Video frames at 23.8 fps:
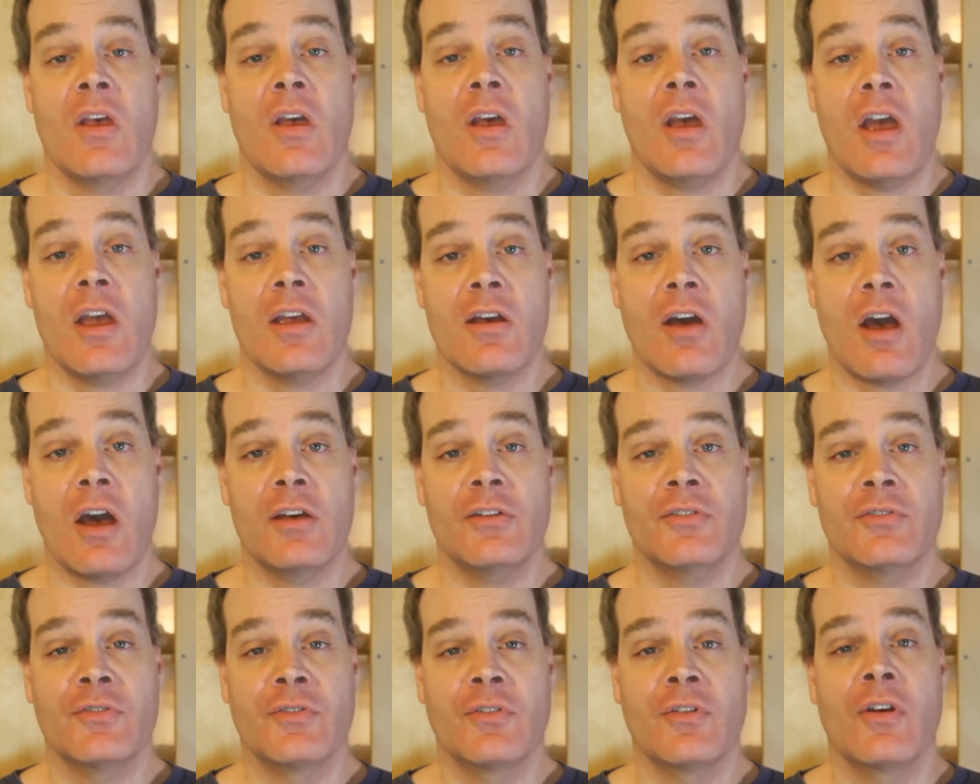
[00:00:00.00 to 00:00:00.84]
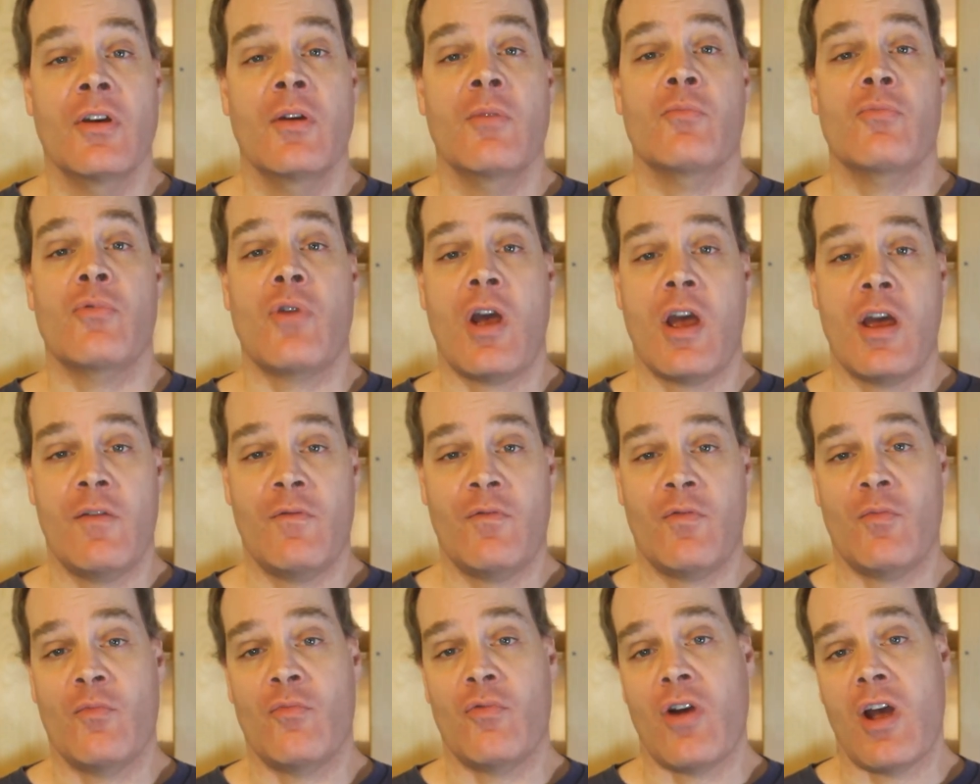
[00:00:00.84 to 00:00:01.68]
Hey guys, Brian
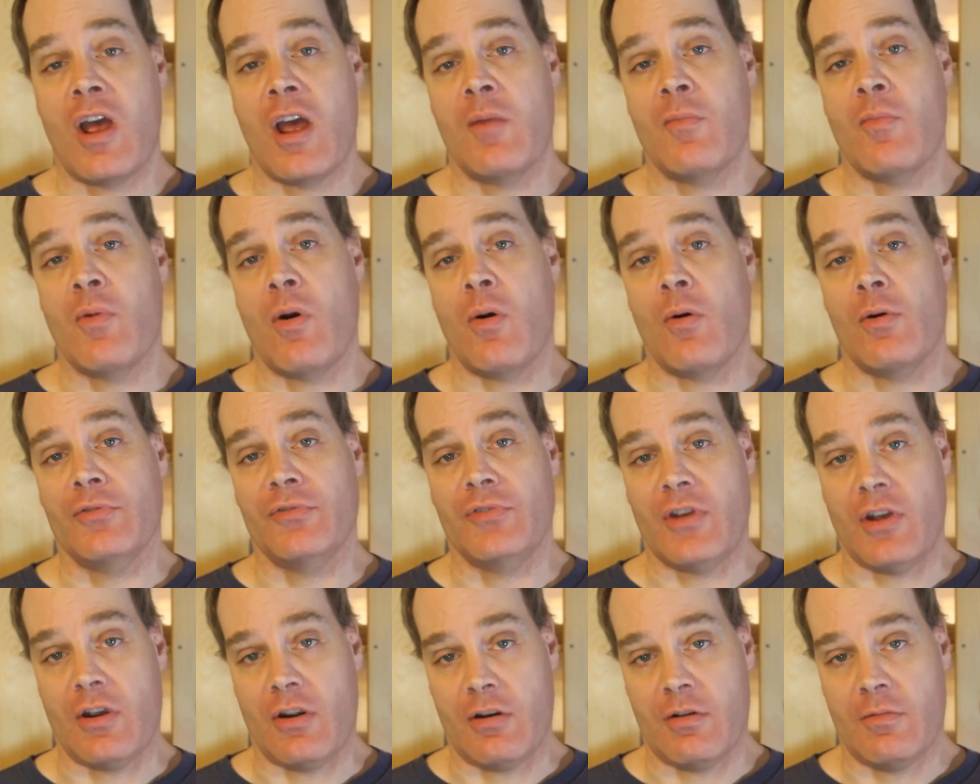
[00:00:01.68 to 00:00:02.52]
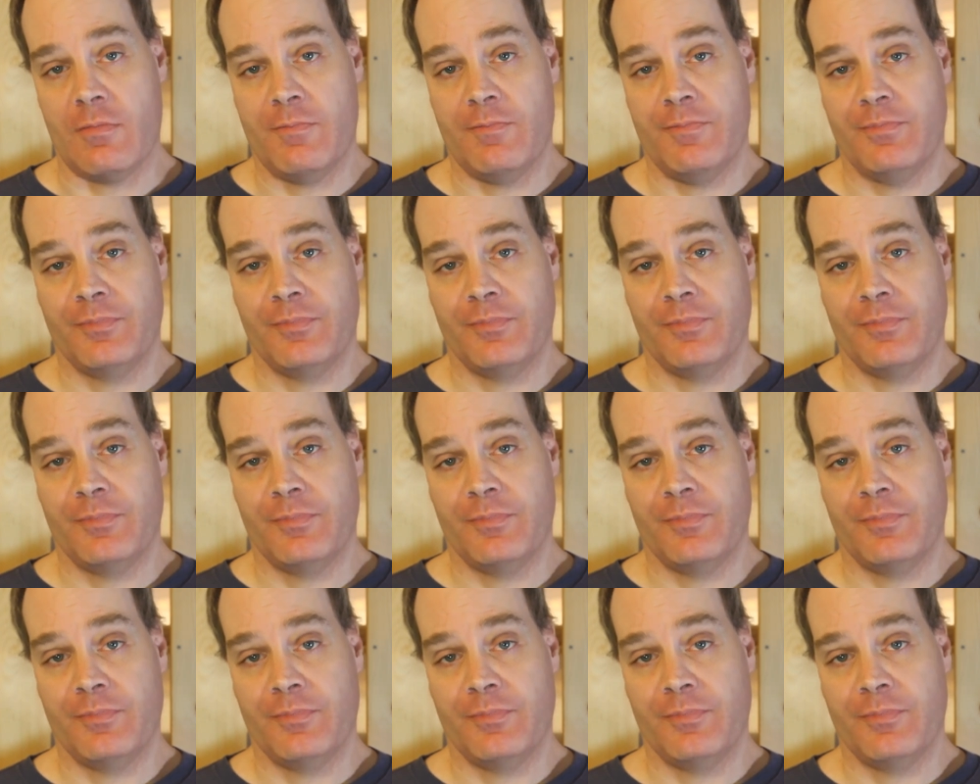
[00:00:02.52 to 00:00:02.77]
from Brian Boas here.